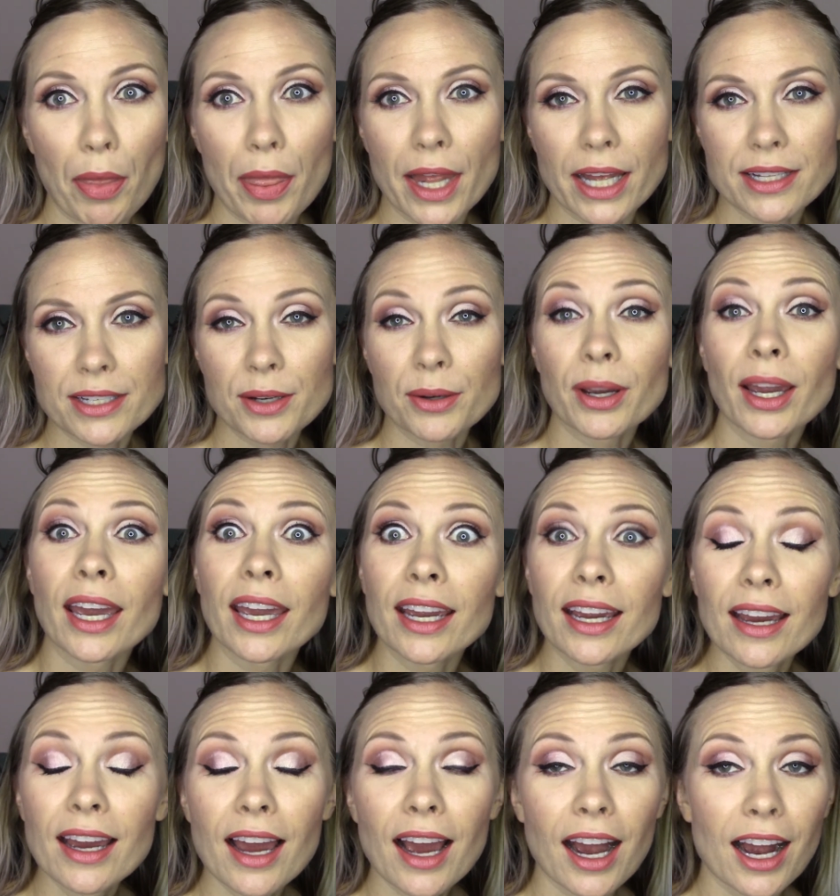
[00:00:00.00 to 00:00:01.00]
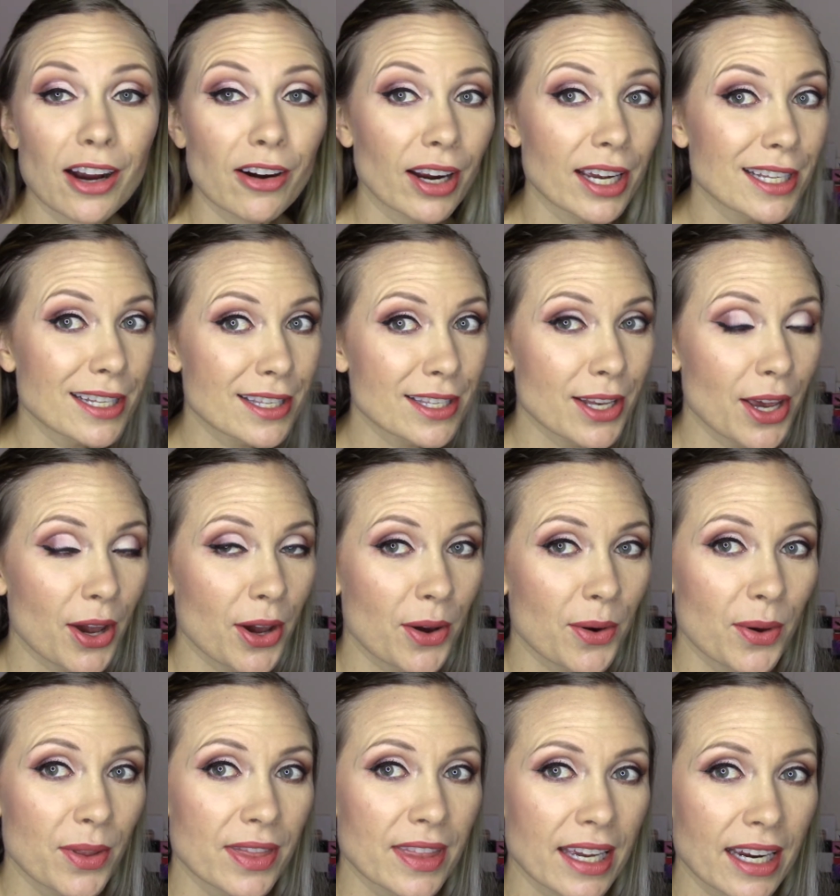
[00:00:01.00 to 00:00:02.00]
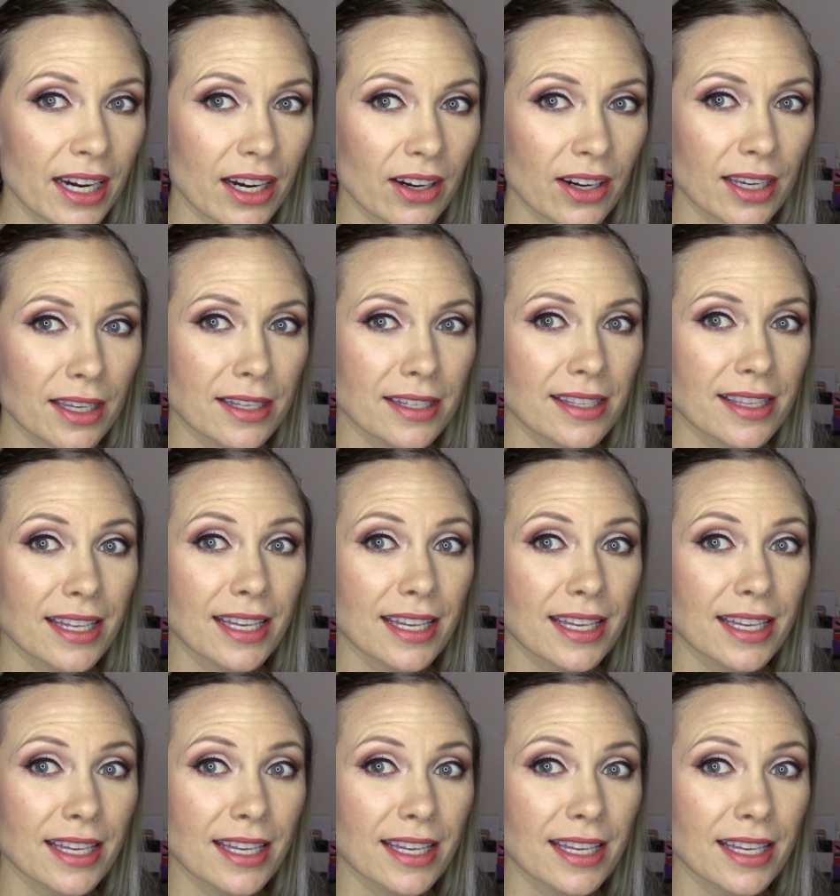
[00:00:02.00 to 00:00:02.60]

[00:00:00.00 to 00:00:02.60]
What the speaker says: That's okay. All right, so there is